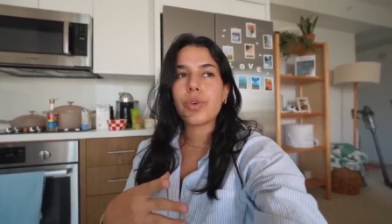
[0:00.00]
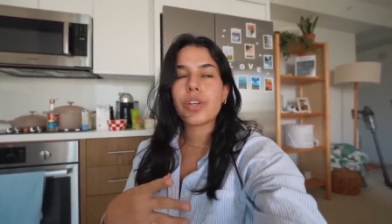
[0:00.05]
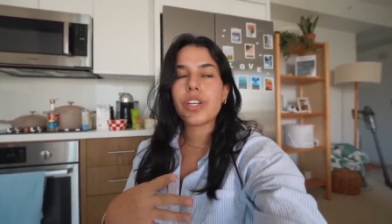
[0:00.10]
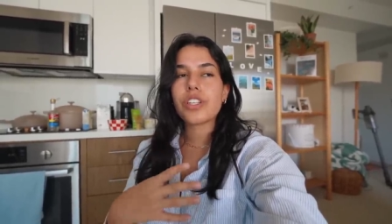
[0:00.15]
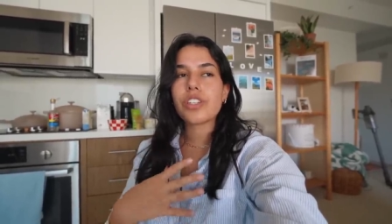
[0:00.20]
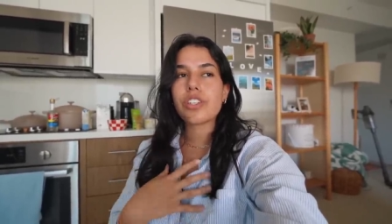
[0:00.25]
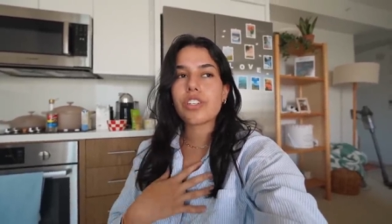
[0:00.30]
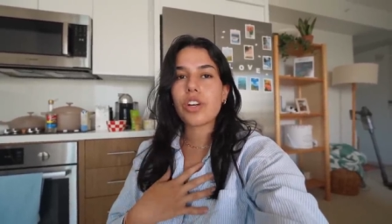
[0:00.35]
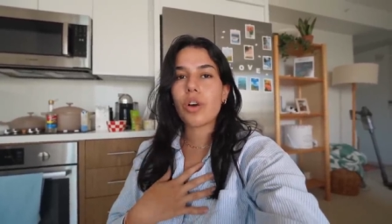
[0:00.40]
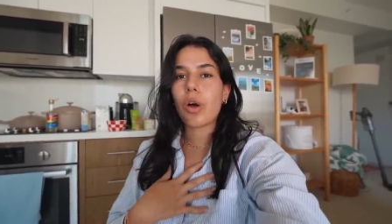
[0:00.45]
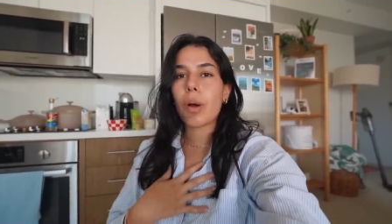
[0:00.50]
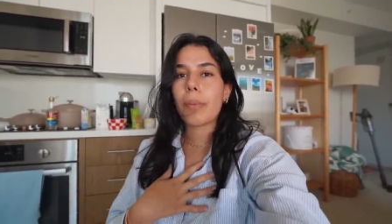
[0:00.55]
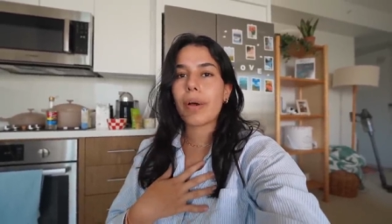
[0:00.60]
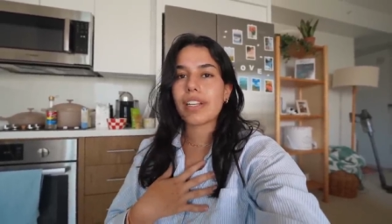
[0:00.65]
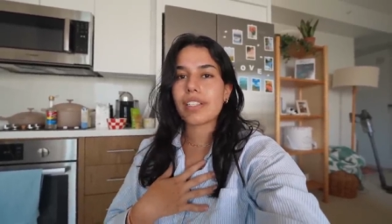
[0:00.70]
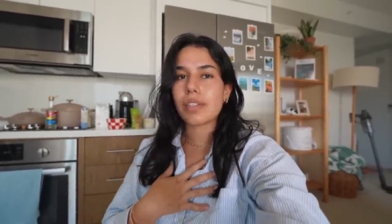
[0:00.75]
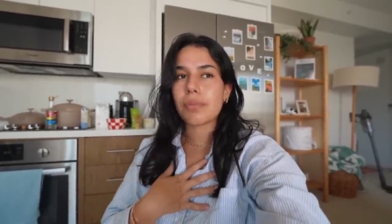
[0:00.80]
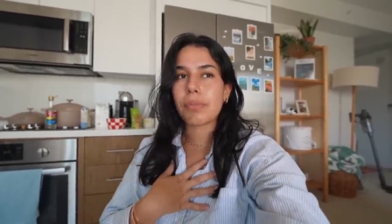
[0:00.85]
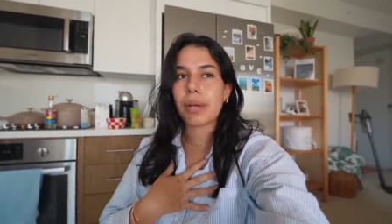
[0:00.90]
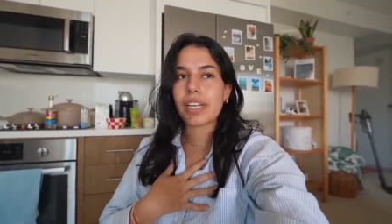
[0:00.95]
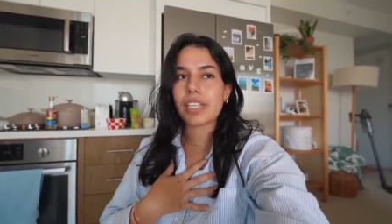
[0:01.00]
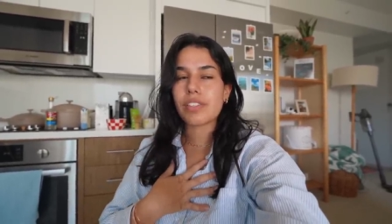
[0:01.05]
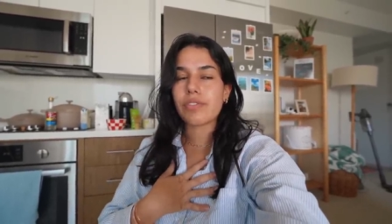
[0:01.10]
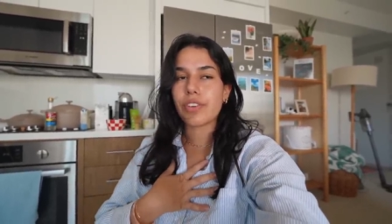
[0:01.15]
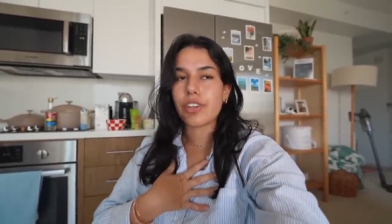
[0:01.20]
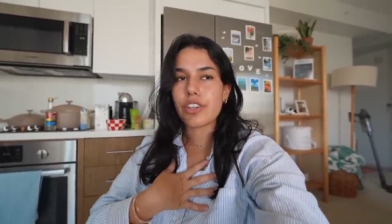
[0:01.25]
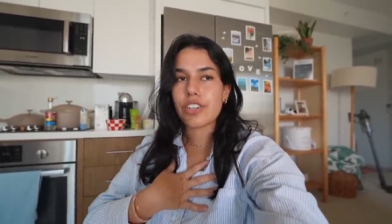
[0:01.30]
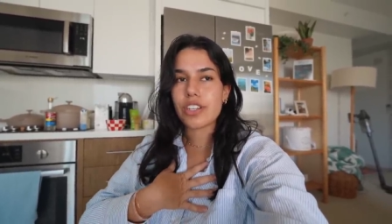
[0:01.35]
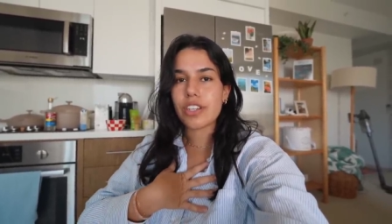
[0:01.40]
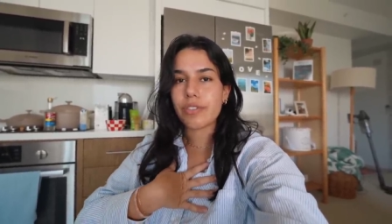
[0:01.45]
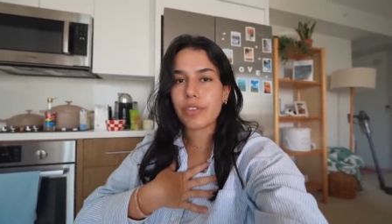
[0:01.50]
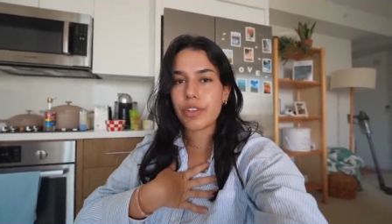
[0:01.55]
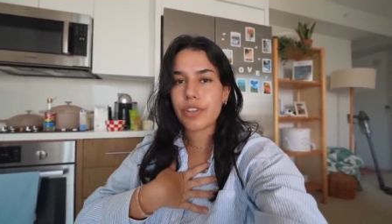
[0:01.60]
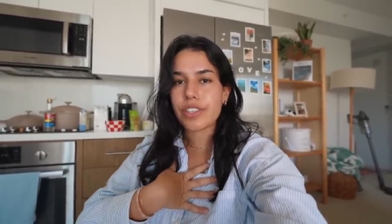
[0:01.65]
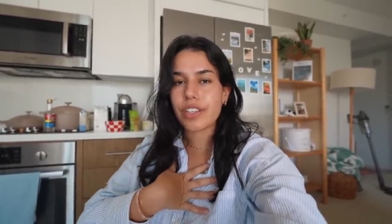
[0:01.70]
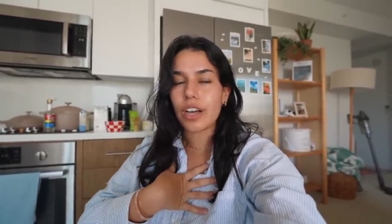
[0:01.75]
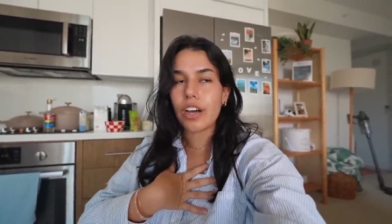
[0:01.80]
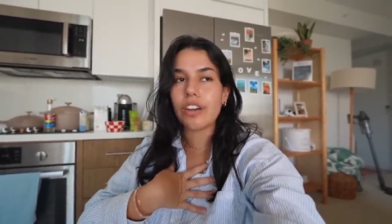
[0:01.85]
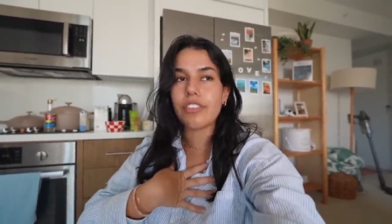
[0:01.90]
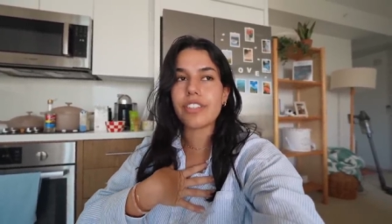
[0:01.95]
can show up as the best version of
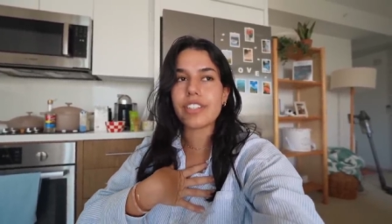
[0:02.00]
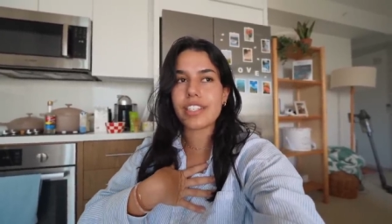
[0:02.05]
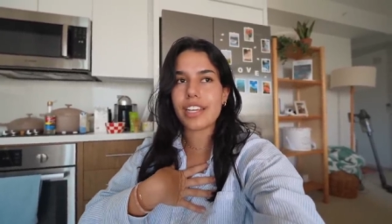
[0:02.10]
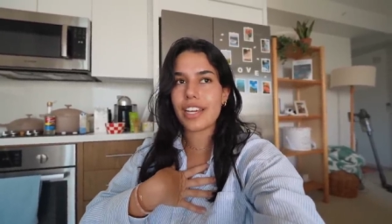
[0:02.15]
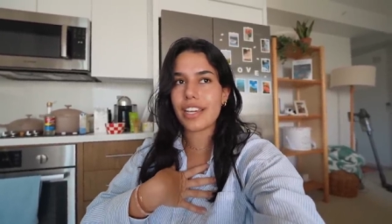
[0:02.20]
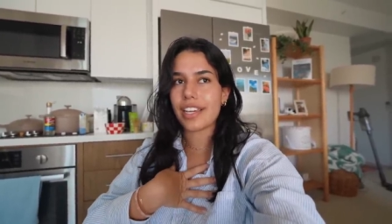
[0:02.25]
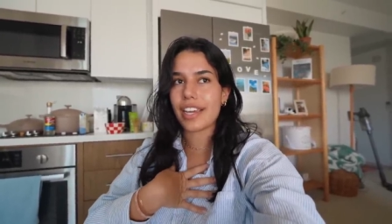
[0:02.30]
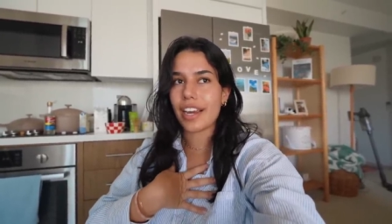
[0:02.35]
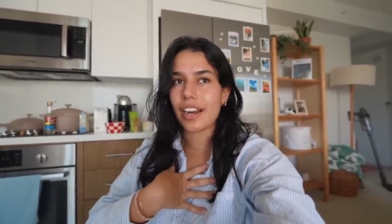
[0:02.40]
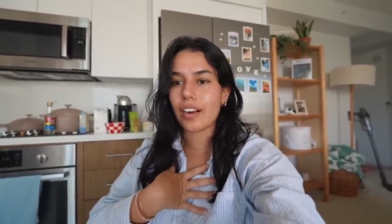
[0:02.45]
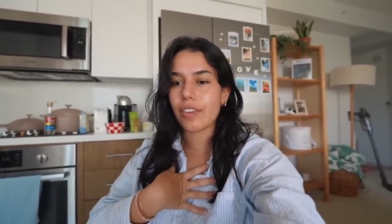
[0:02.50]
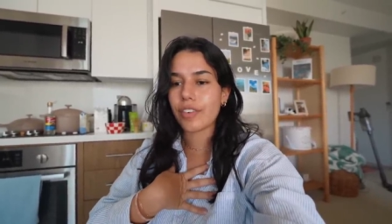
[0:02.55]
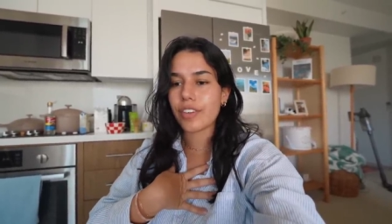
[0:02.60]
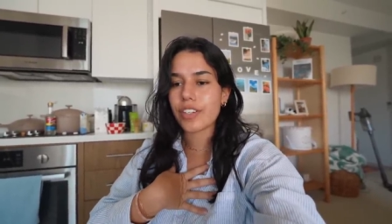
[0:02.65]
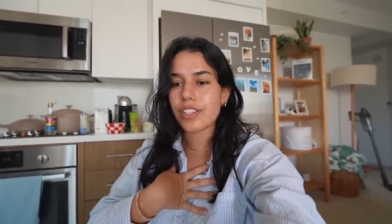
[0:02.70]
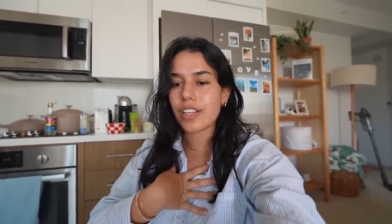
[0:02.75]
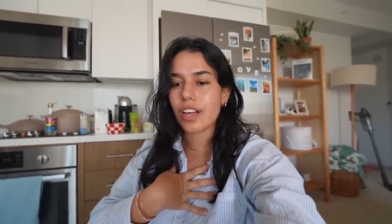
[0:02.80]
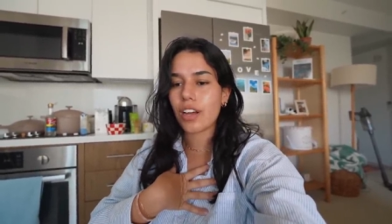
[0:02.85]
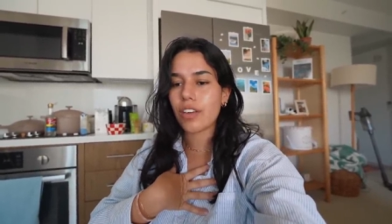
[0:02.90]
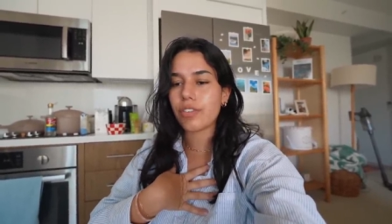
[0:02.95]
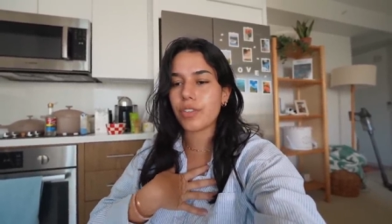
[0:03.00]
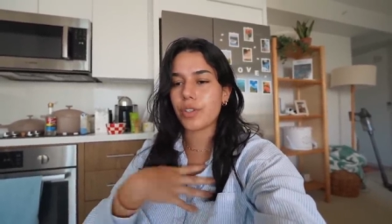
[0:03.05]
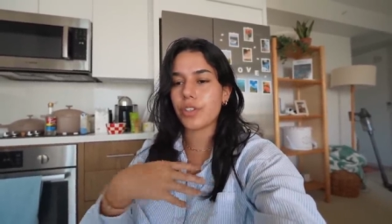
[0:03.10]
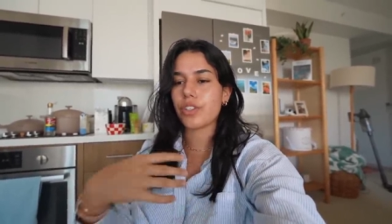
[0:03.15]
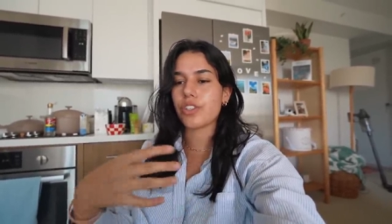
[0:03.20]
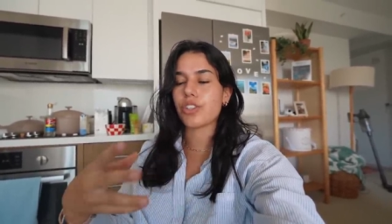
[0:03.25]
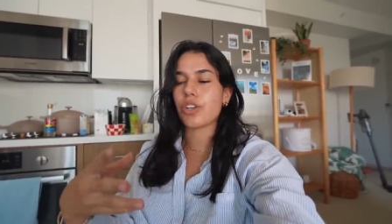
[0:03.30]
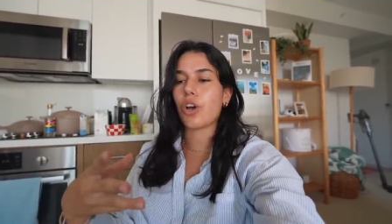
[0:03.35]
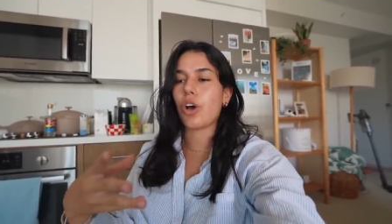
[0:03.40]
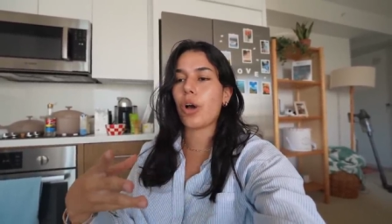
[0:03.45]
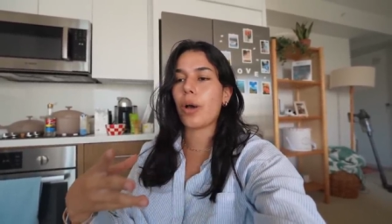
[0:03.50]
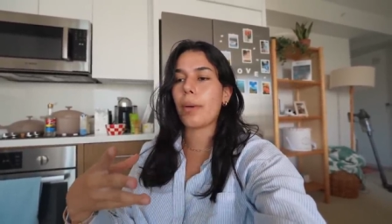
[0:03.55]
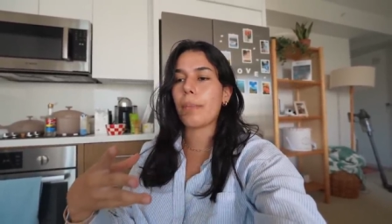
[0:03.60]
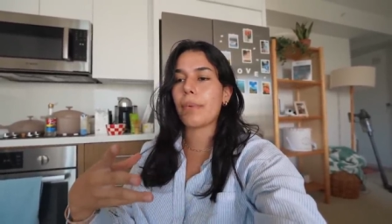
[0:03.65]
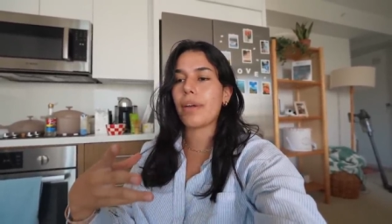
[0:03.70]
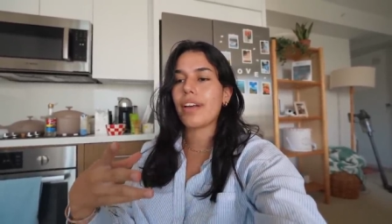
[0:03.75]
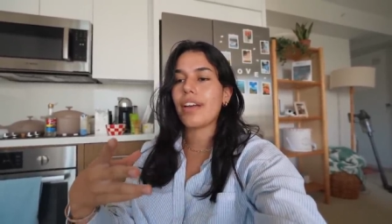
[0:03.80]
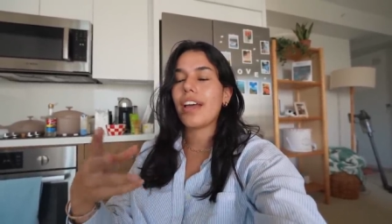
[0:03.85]
yourself and take care of yourself, you can show up